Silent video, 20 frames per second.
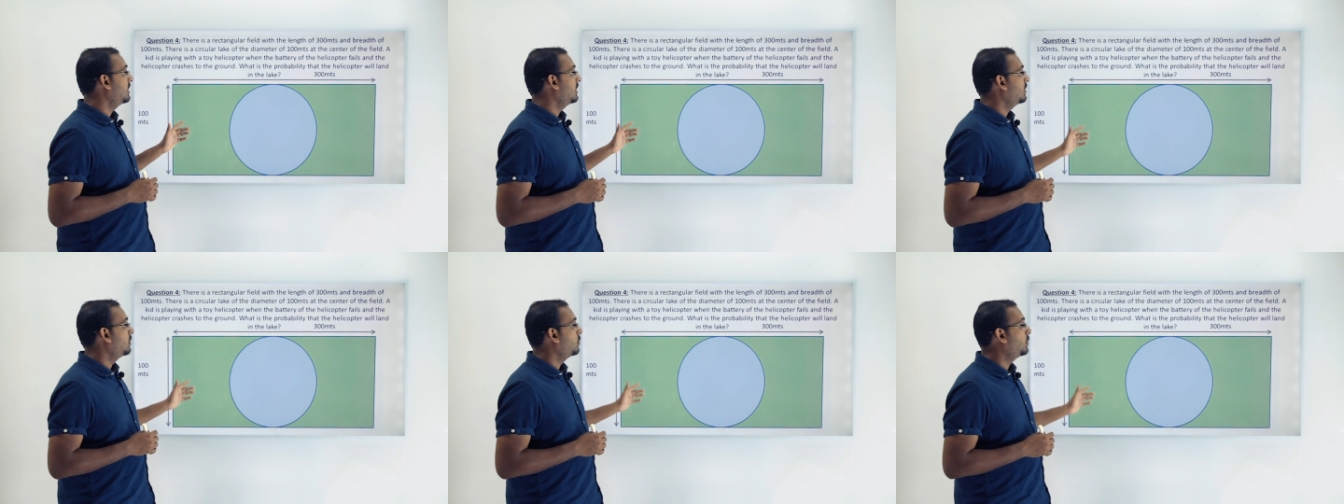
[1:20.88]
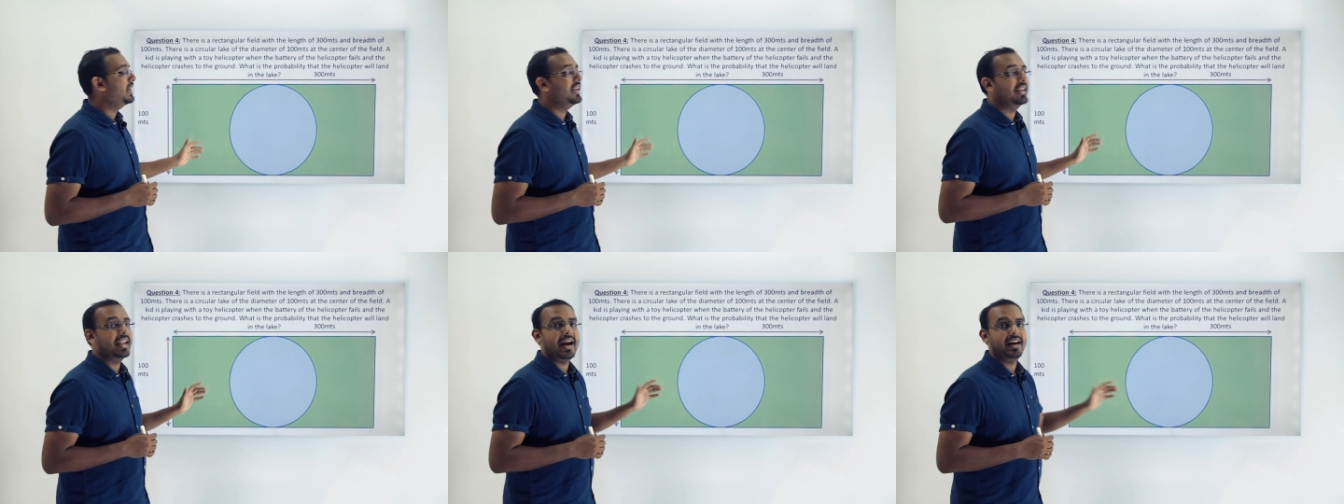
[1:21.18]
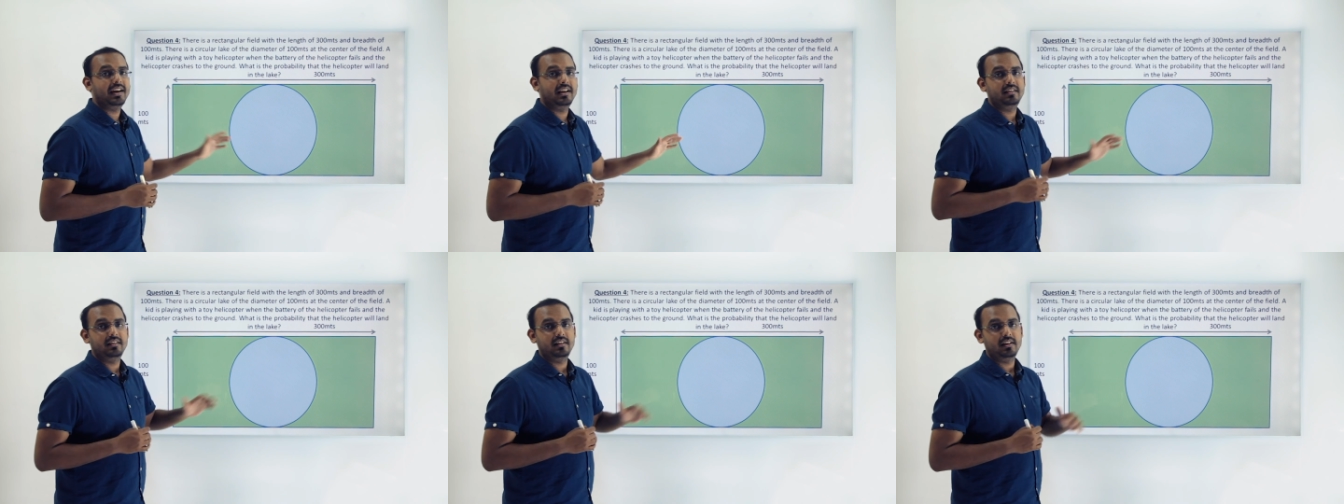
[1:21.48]
will
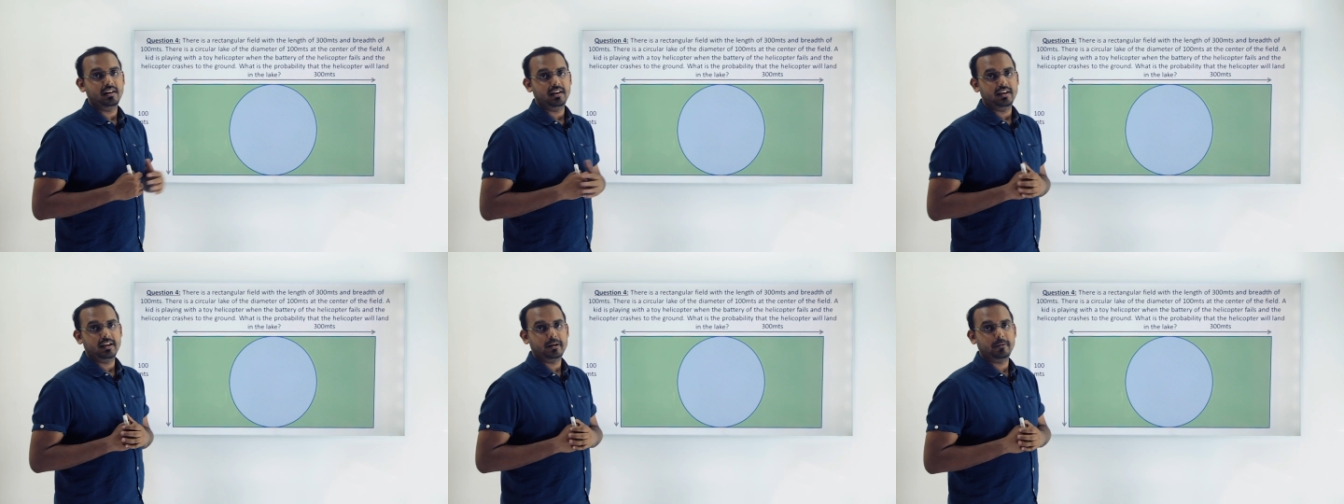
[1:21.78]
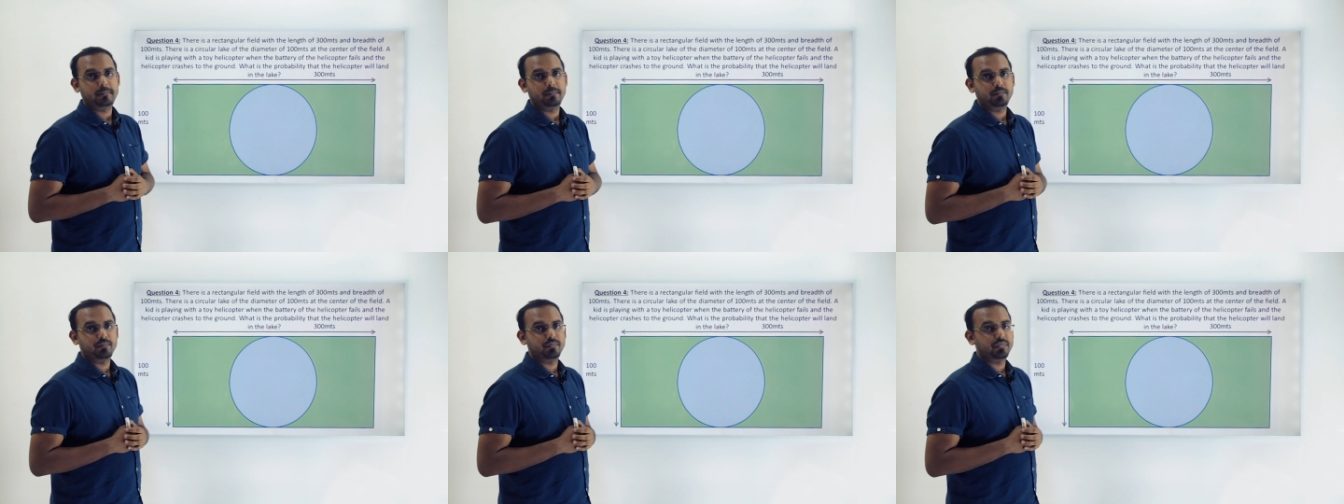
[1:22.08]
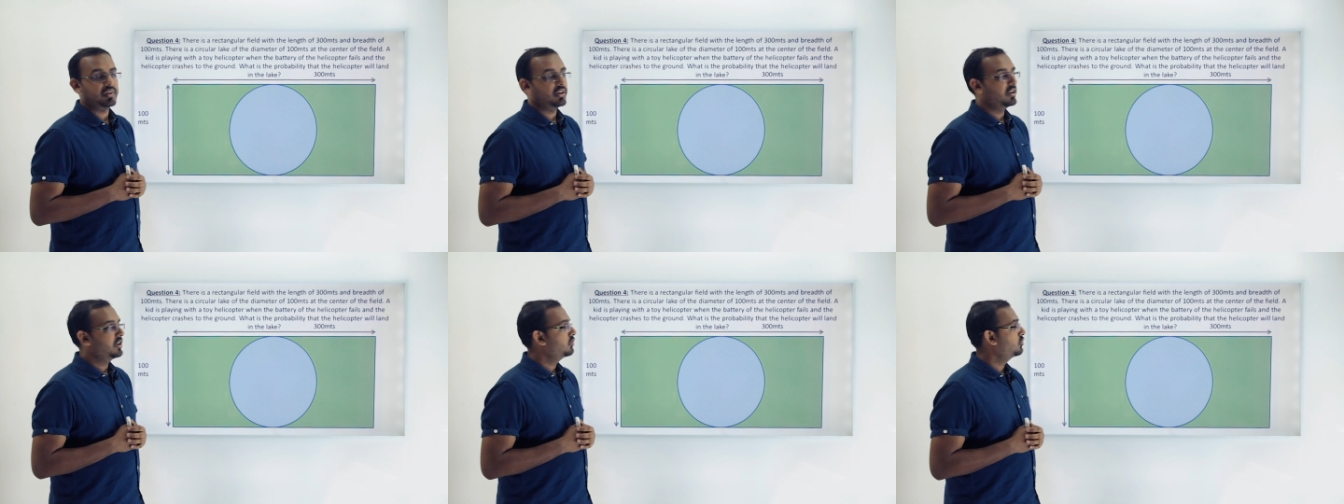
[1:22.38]
land in the lake.
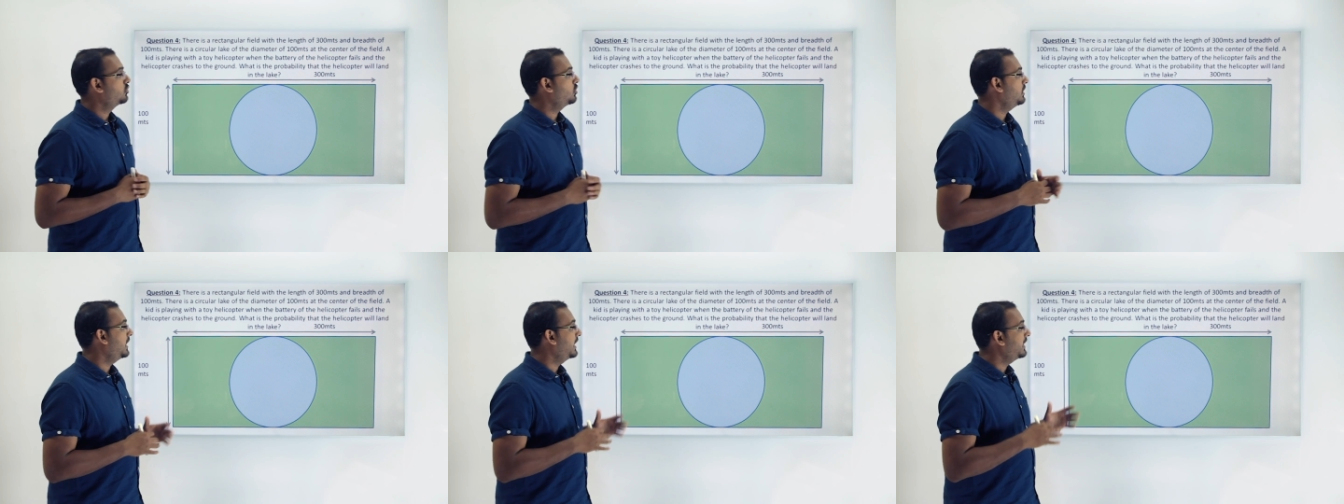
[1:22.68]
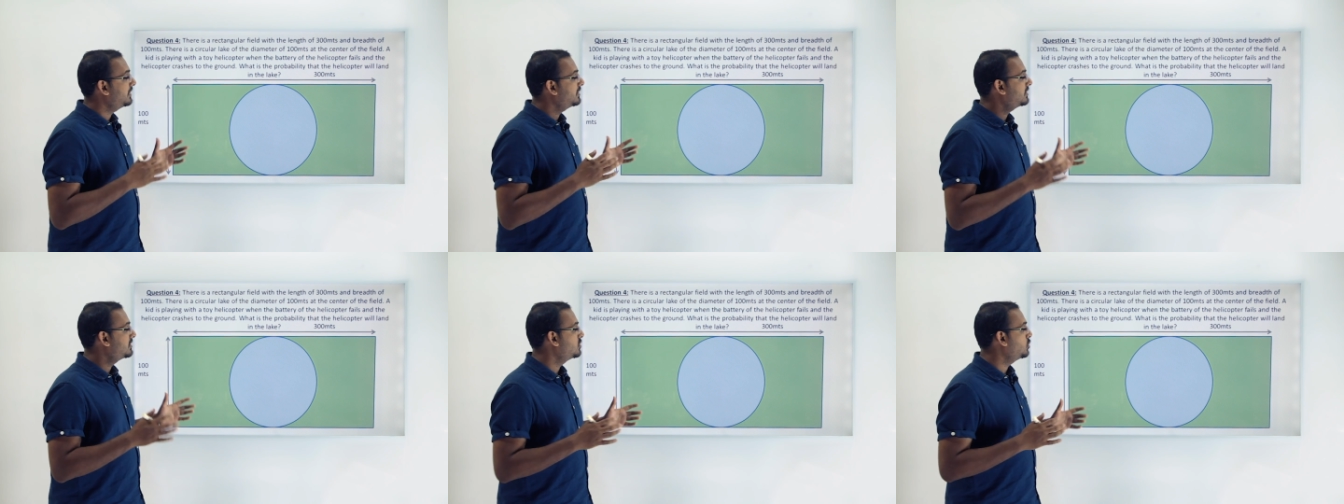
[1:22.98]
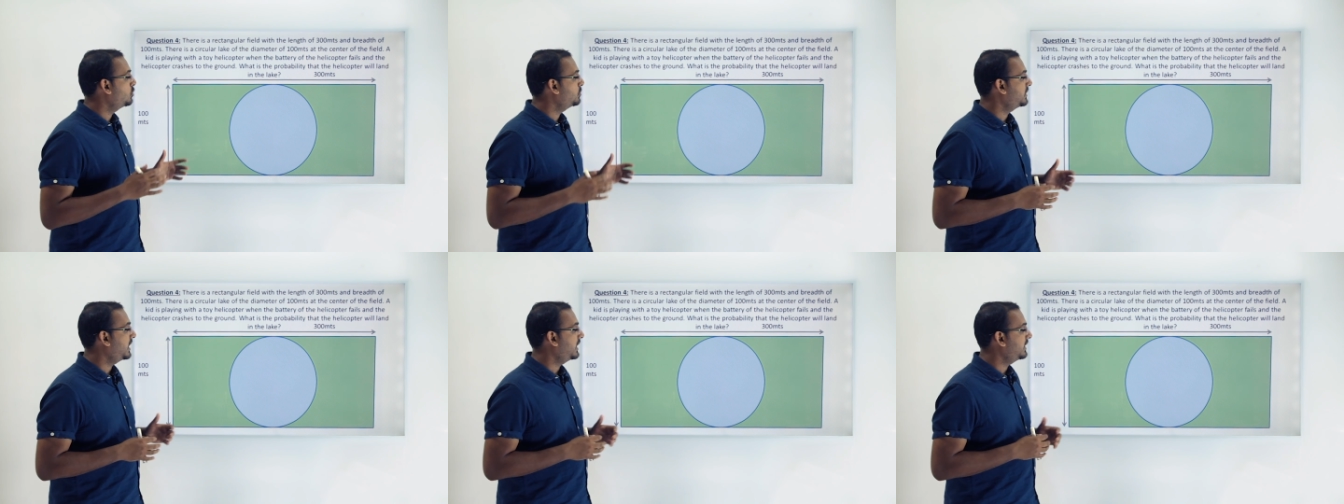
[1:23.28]
So let us
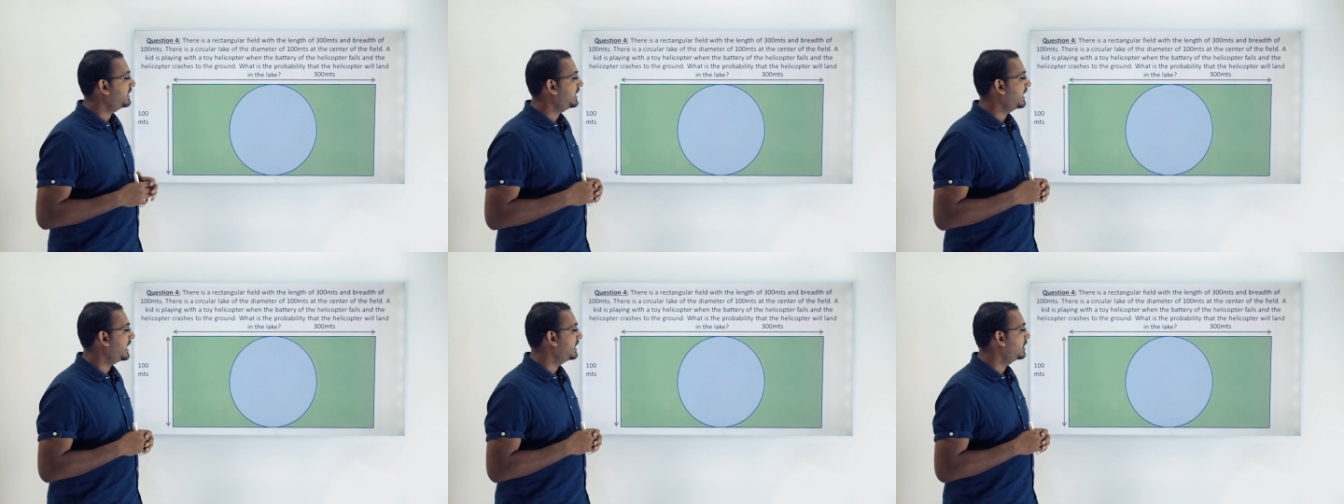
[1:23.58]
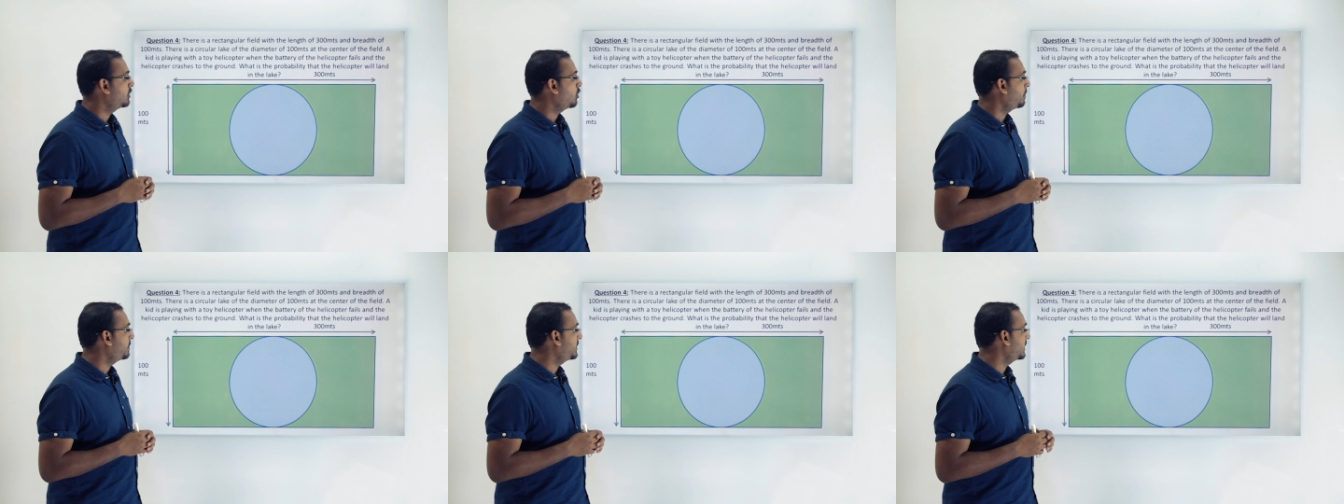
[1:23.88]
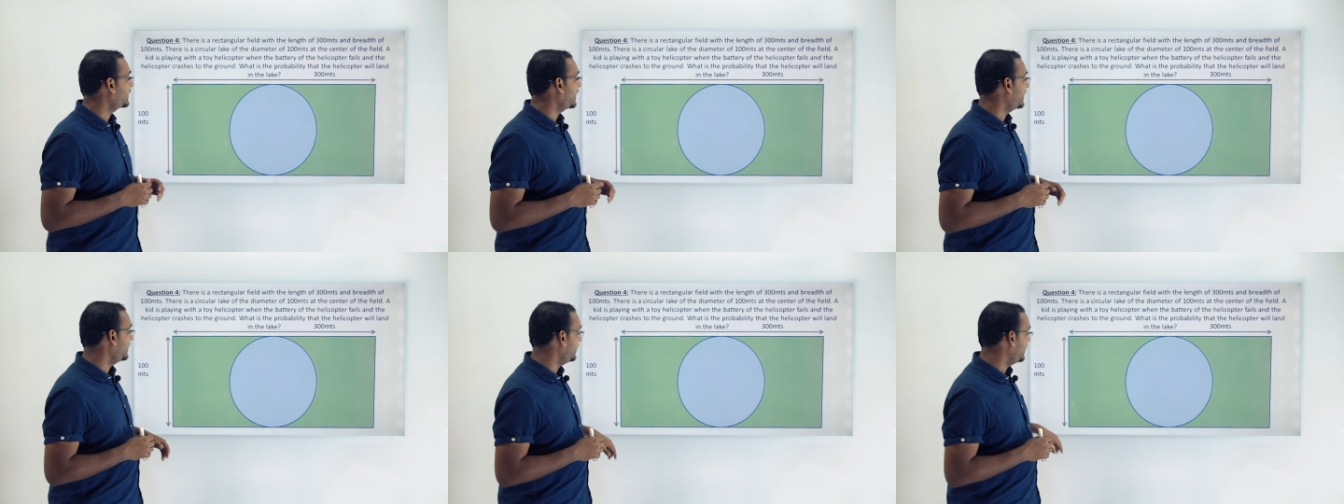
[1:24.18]
assume that the helicopter
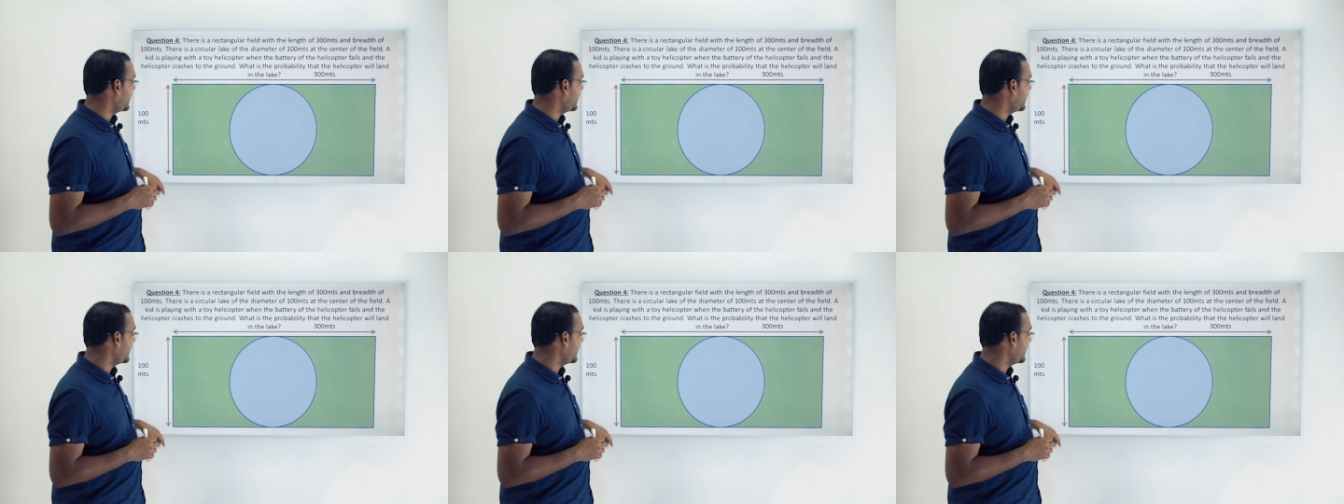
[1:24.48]
can